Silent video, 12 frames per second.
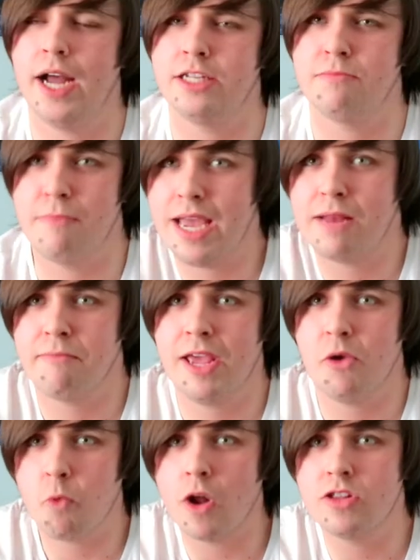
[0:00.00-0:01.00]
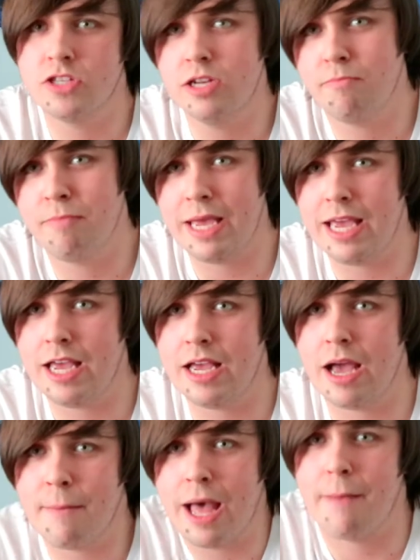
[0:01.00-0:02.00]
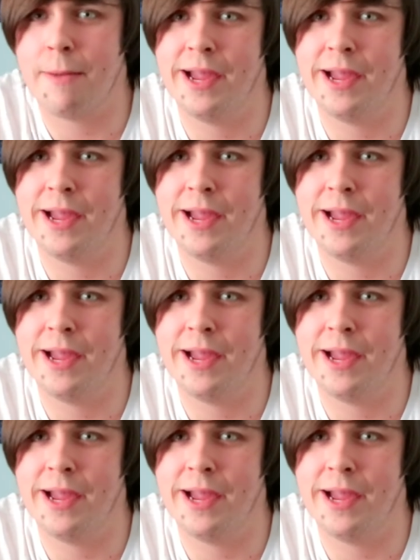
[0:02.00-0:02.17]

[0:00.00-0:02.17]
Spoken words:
It's made me want to be a better